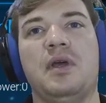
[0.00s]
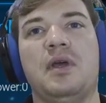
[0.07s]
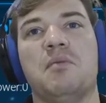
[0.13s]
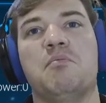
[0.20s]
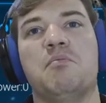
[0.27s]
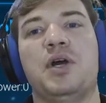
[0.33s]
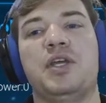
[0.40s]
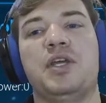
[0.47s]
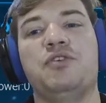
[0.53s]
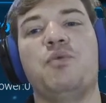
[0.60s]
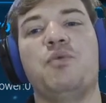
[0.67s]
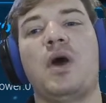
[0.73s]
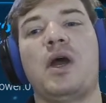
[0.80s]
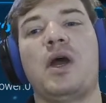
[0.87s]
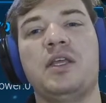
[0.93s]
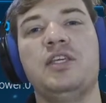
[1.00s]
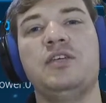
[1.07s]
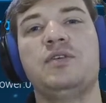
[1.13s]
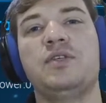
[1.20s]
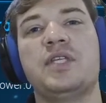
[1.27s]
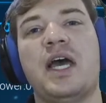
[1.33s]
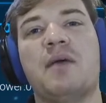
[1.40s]
But you want to use
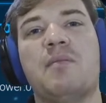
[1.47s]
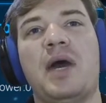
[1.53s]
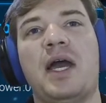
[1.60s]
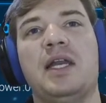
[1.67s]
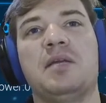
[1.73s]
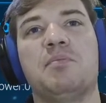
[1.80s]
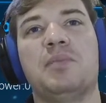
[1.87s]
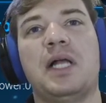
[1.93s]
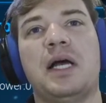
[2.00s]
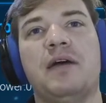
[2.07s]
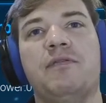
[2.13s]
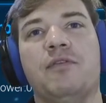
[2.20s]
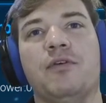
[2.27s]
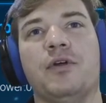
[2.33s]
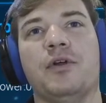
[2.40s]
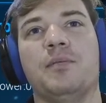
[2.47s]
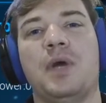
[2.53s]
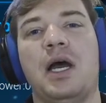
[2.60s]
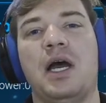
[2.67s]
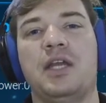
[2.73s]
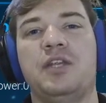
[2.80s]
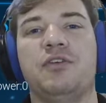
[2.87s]
that mining platform
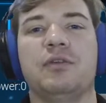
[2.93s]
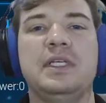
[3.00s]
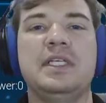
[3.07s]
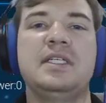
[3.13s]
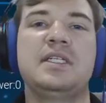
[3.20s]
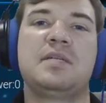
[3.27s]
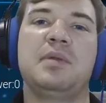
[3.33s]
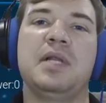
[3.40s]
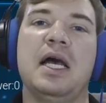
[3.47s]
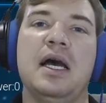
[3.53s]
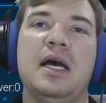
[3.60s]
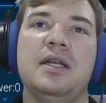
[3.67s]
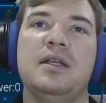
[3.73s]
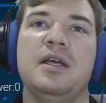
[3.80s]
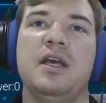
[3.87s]
on your leased plot